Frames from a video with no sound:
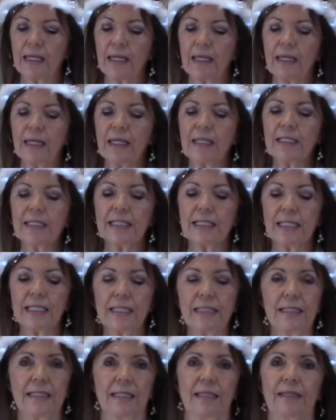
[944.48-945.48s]
It's
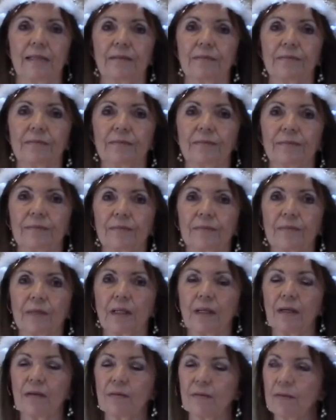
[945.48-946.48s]
easy
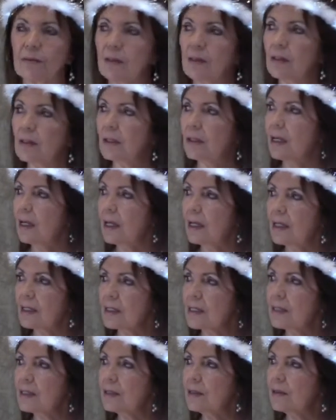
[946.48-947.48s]
for
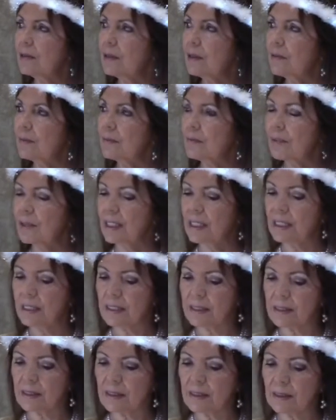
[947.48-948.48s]
us to
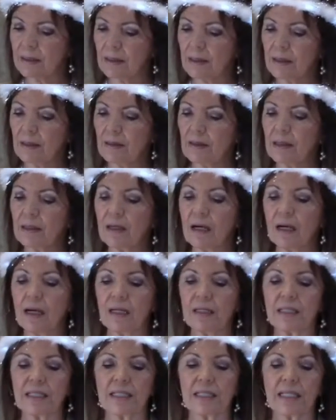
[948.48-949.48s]
embrace the
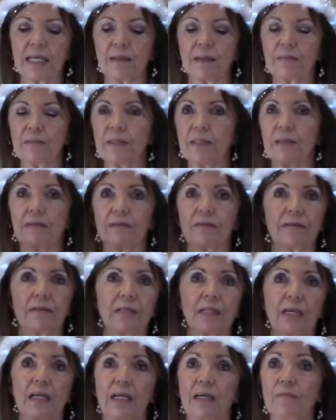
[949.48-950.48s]
concept of
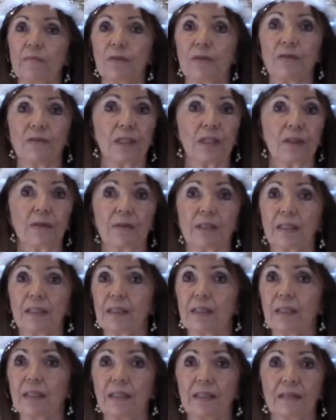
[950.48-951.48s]
time moving
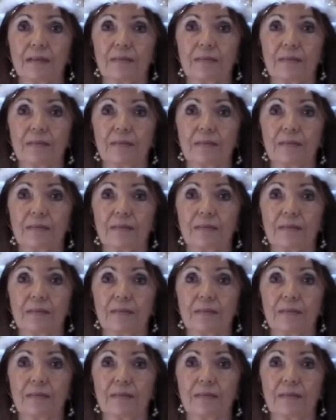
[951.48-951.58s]
quickly.